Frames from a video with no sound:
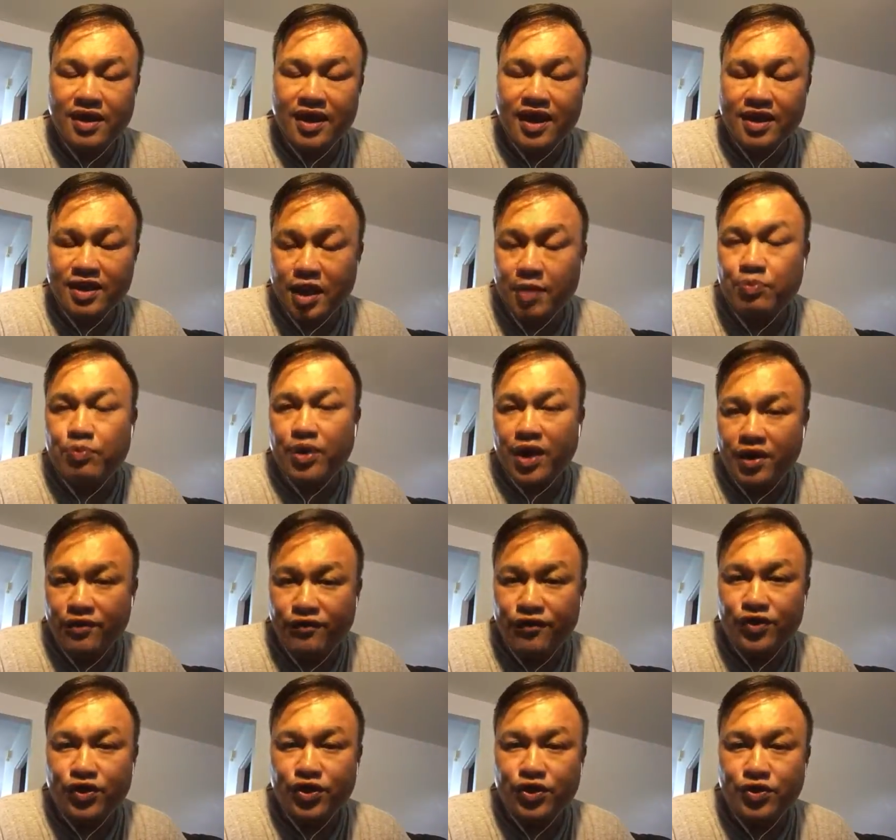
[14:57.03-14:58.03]
And I pray
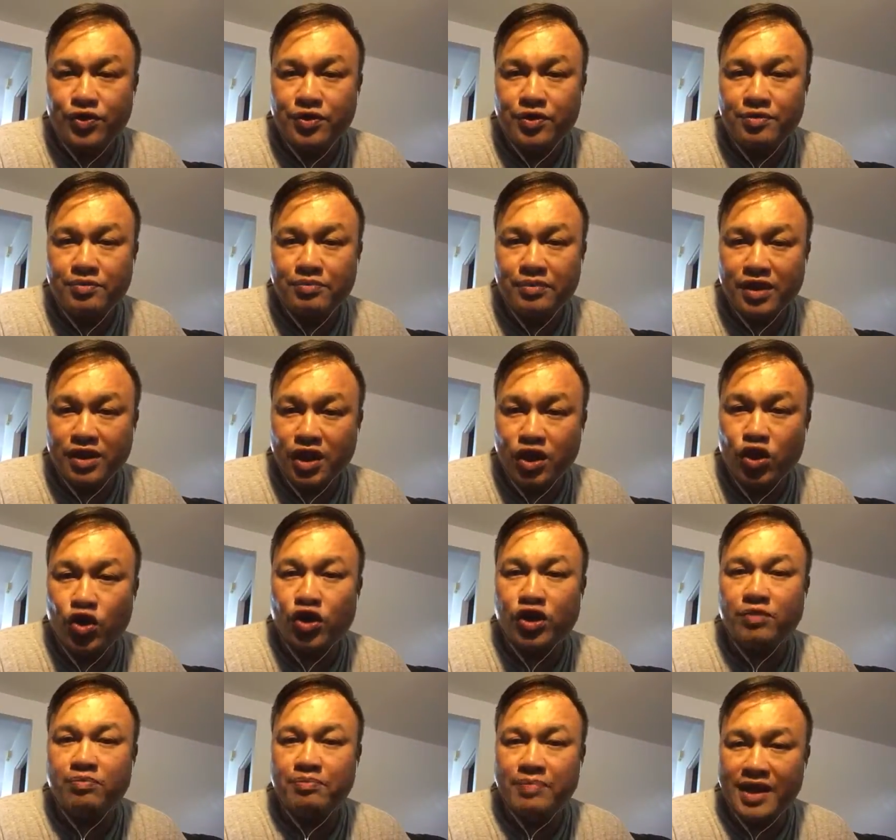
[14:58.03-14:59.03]
for you. May the
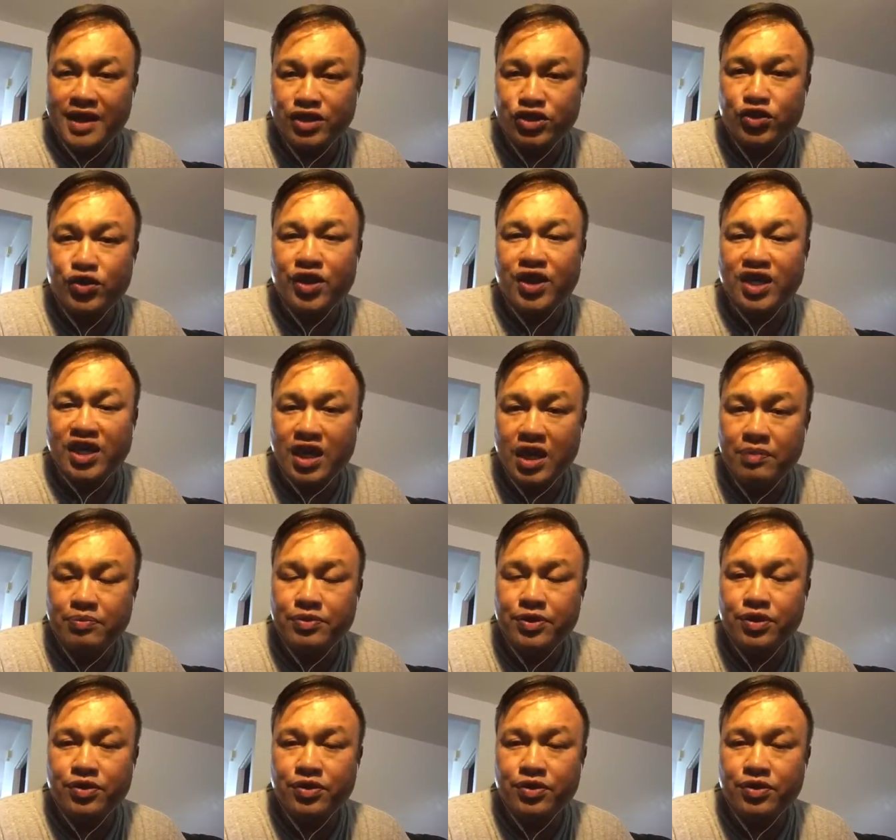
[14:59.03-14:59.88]
Lord bless you and keep